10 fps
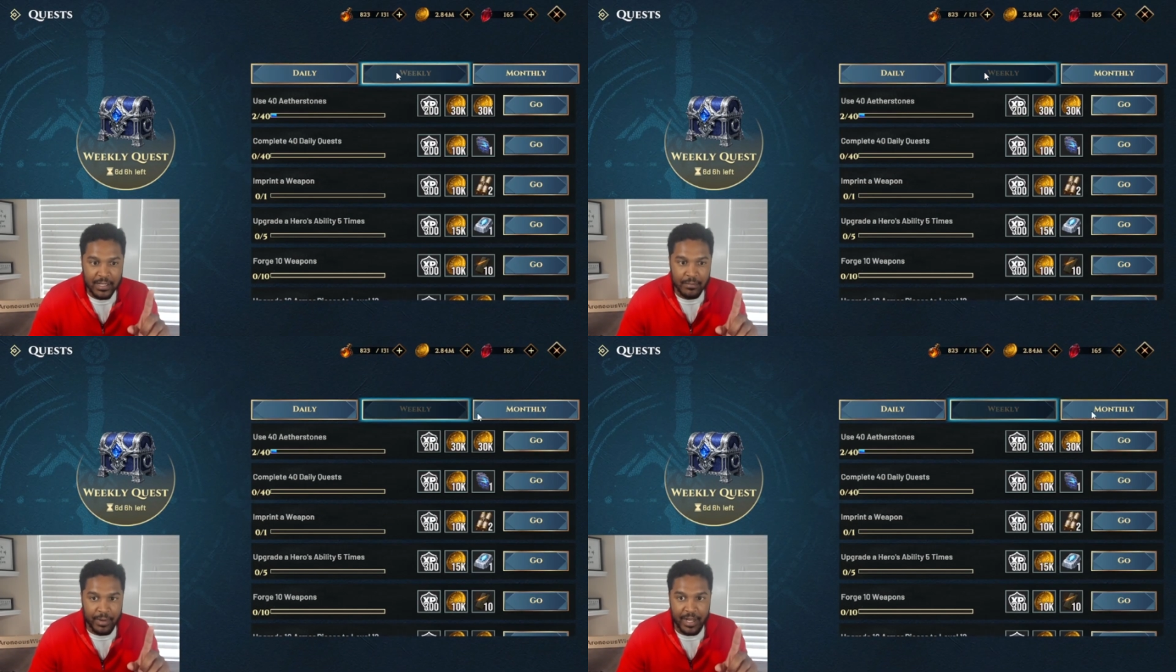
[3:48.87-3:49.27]

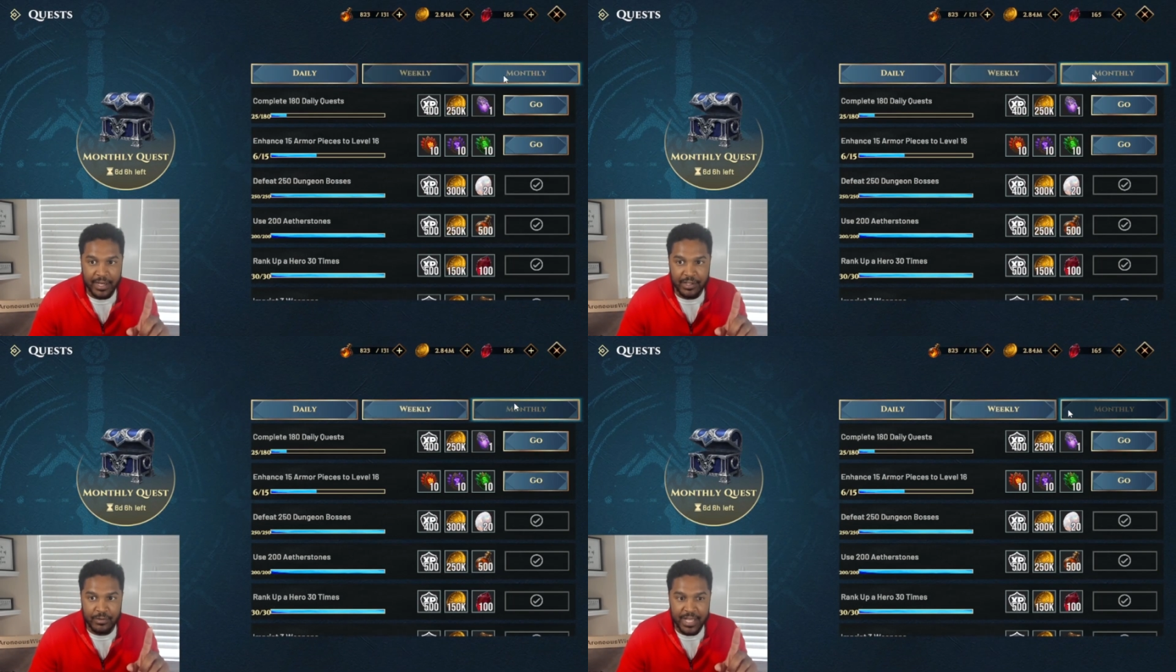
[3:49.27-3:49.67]
But
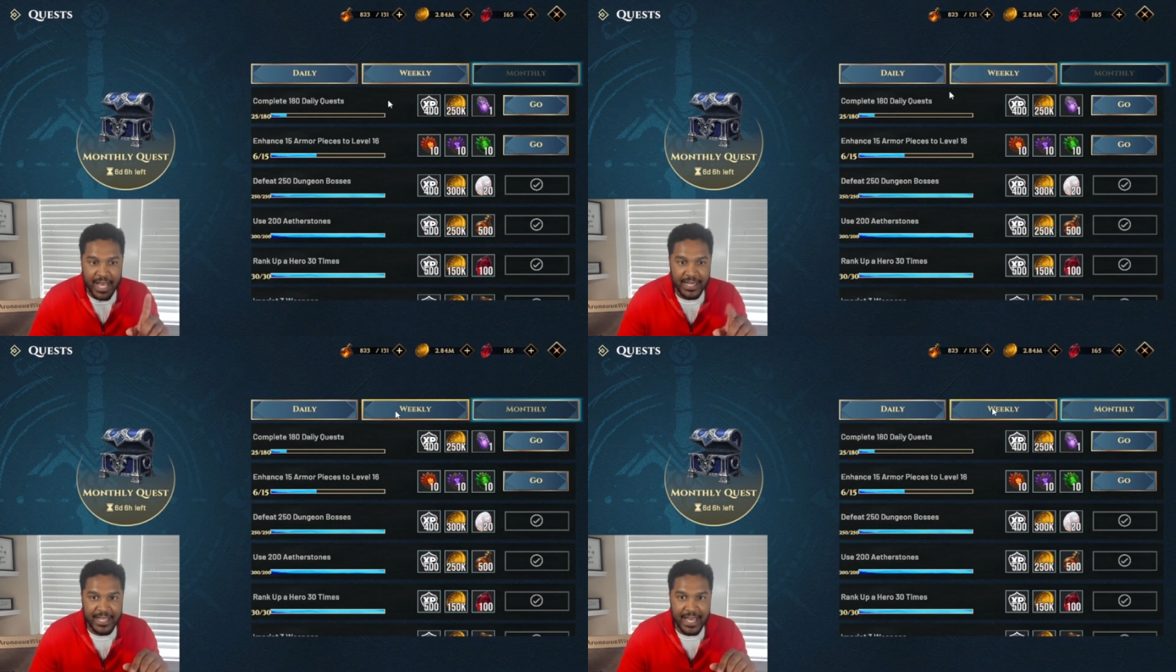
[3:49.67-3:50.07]
you
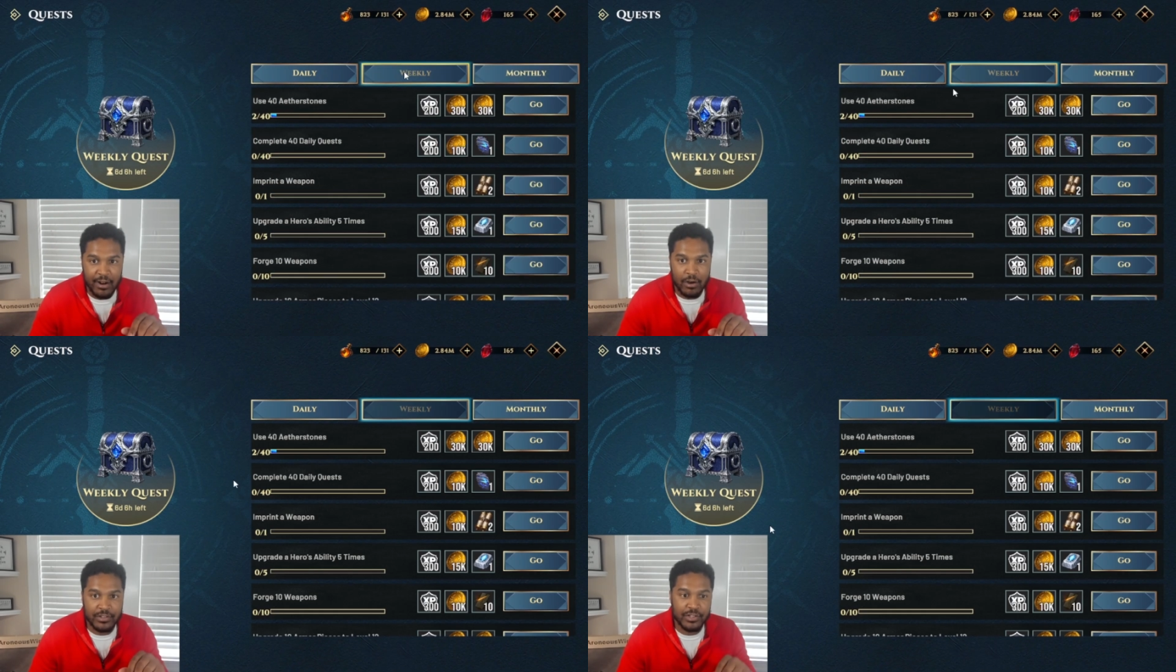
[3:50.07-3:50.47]
can get
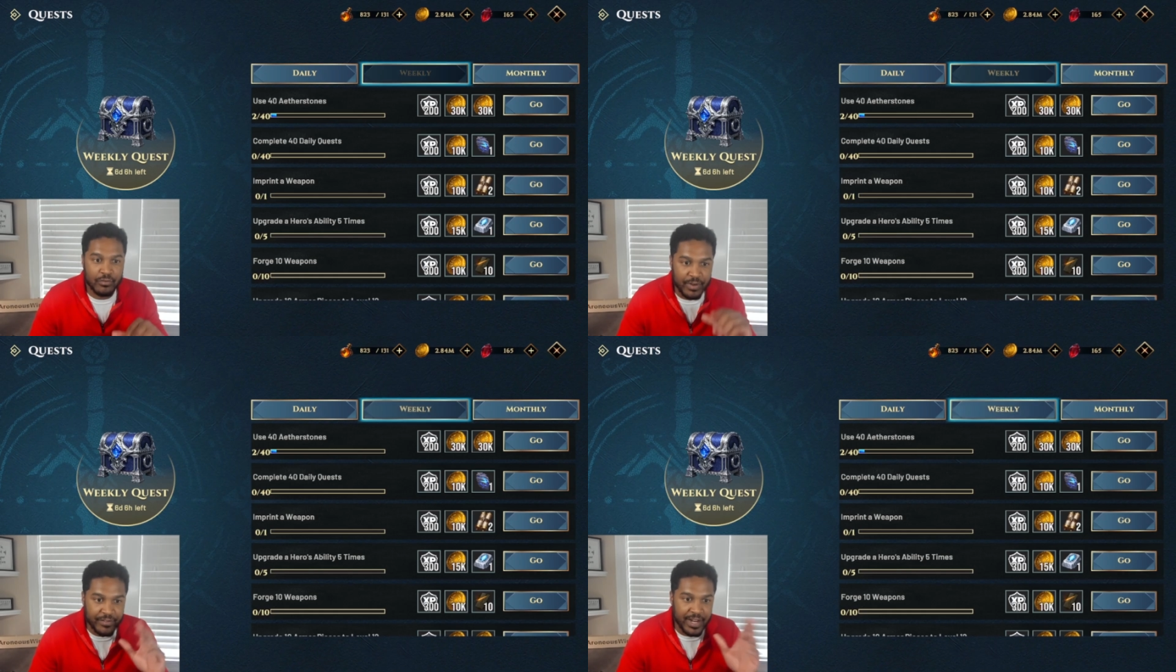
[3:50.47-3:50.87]
also
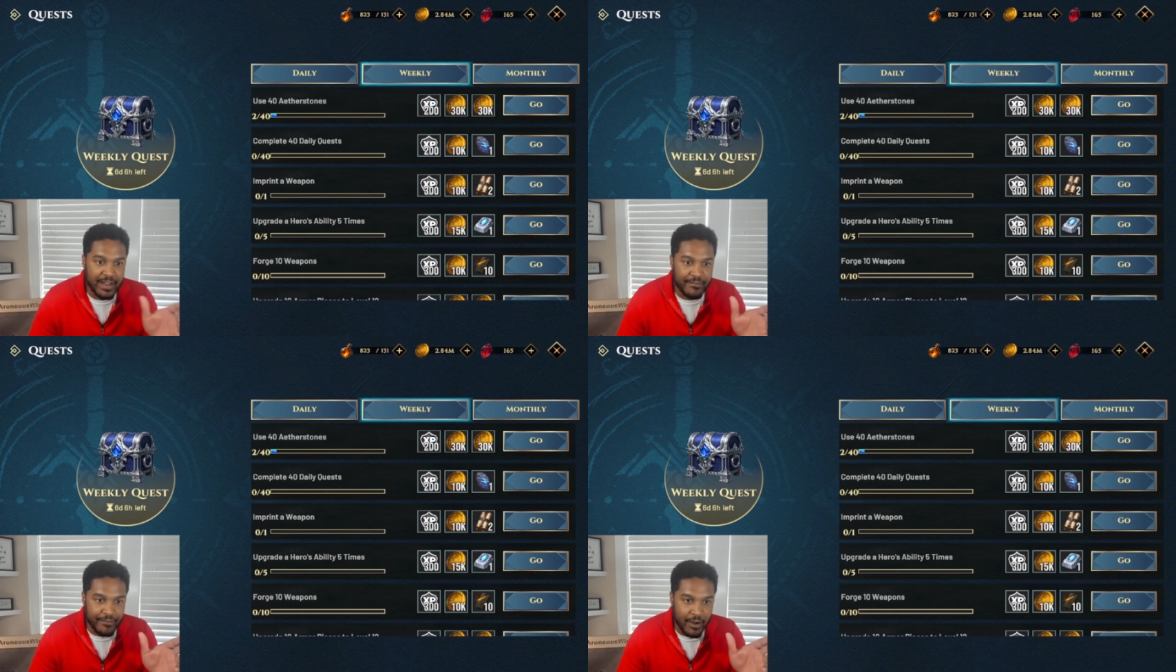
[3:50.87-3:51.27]

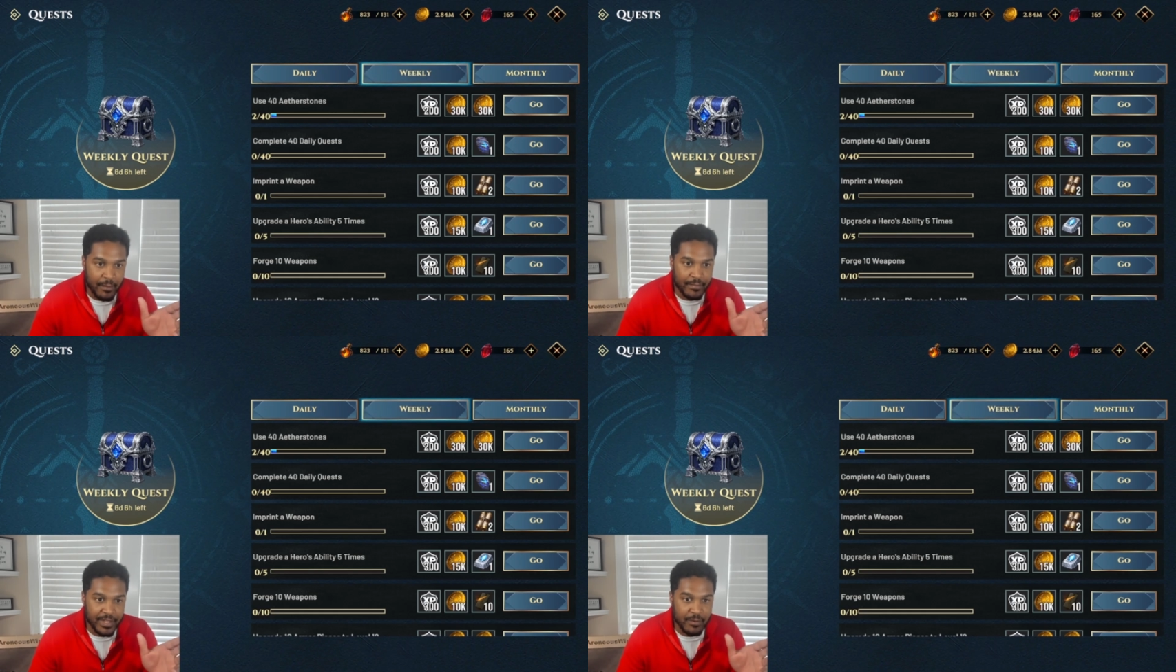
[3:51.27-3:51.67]
Ryvenite
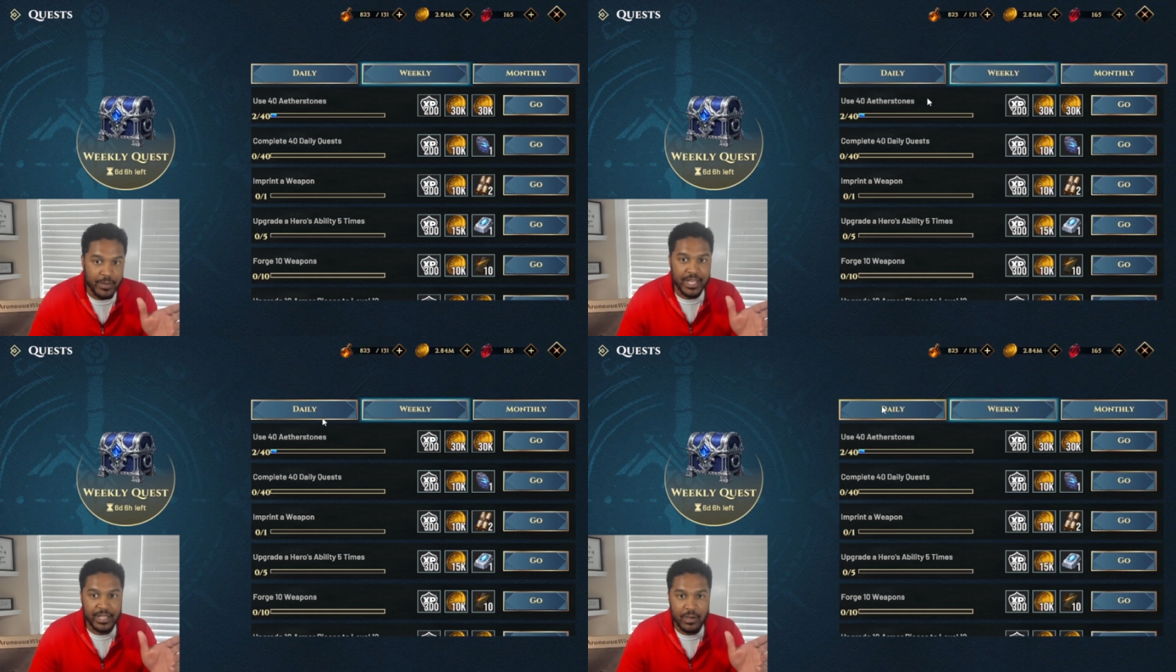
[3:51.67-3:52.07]
from the
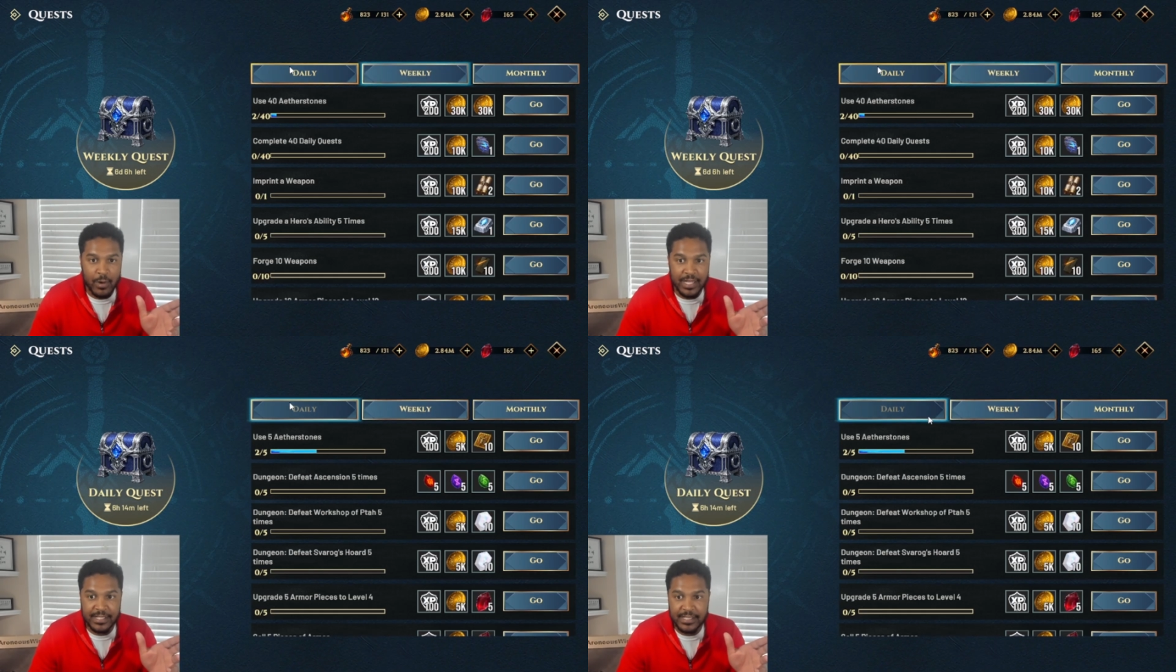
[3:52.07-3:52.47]
weekly
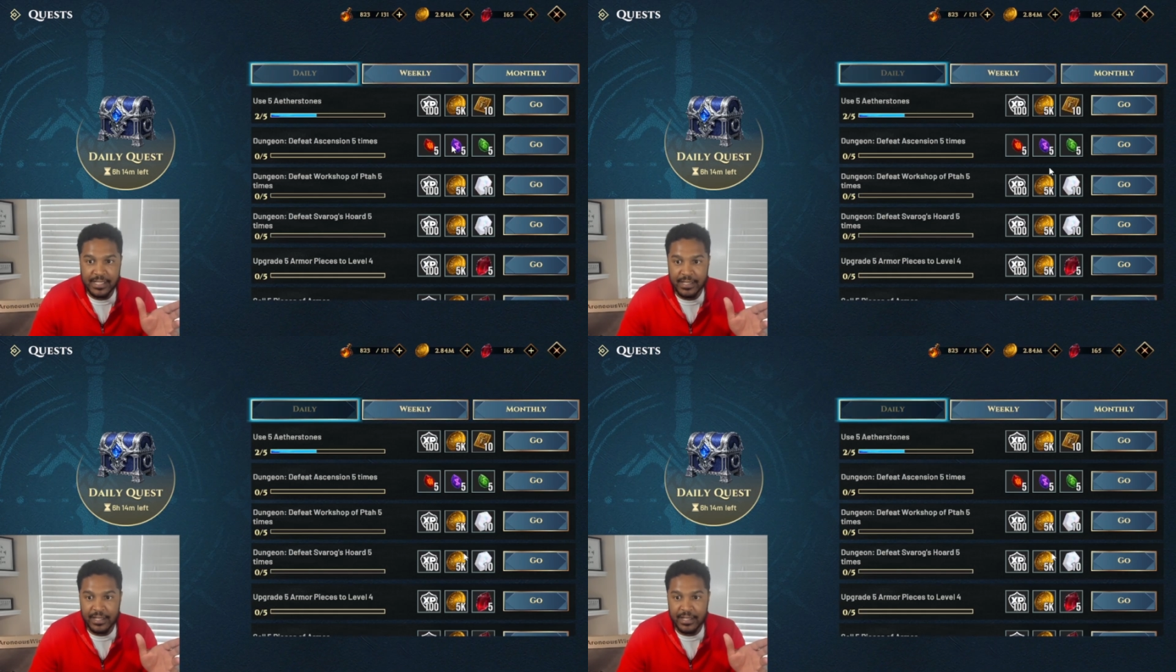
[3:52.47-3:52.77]
quests.